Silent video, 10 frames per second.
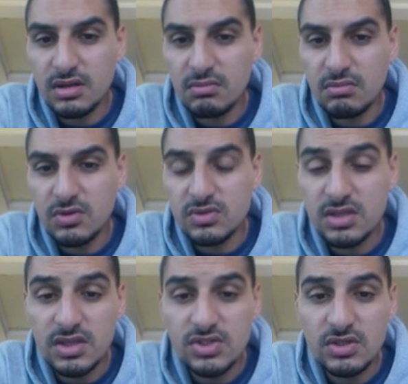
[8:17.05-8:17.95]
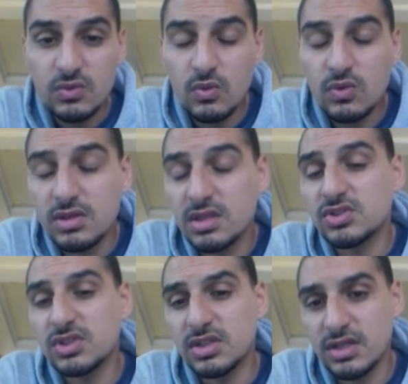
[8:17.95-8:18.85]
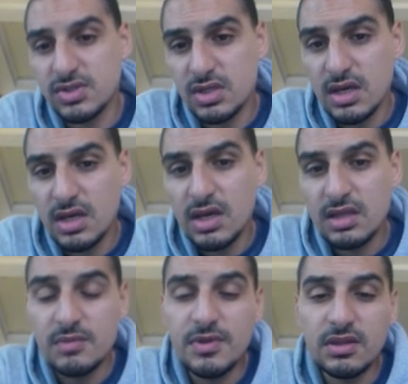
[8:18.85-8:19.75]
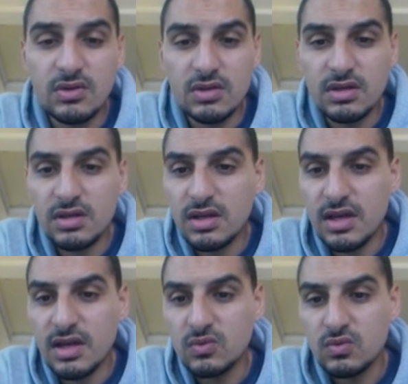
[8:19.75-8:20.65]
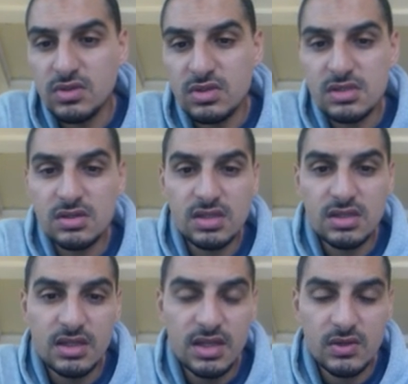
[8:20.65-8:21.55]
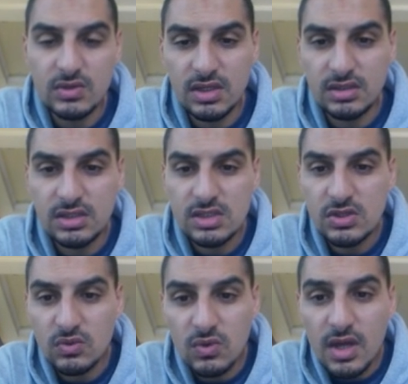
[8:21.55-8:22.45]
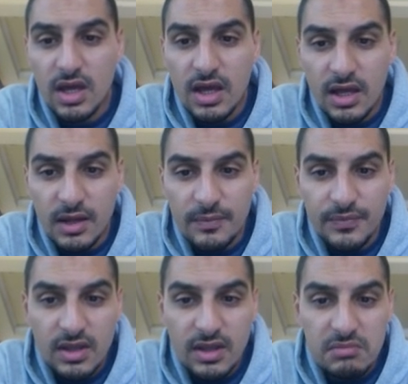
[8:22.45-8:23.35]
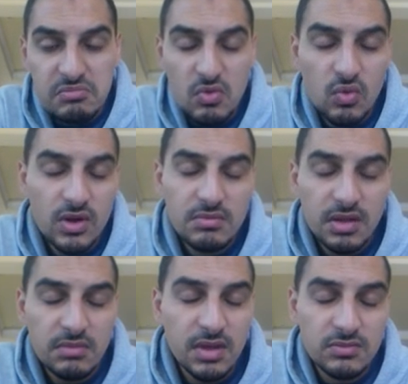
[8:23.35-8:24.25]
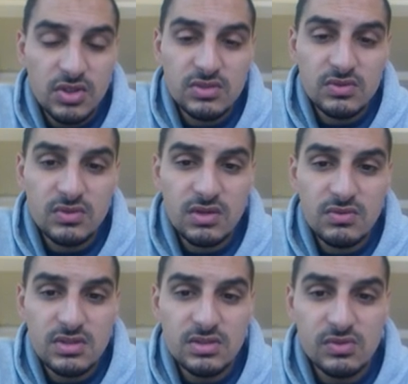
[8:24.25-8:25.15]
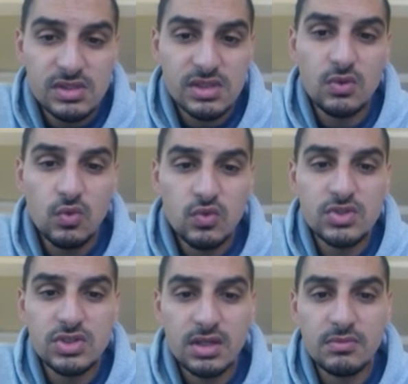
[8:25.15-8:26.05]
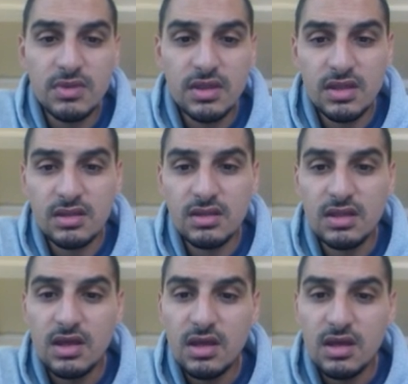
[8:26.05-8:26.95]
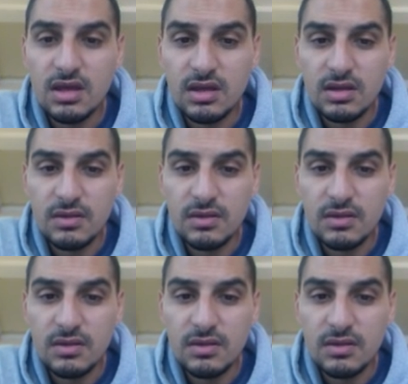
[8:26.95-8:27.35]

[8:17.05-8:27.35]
oxidation or reduction reaction, depending on how it started and how it ended. So what I'm trying to do now is to see which element that uh,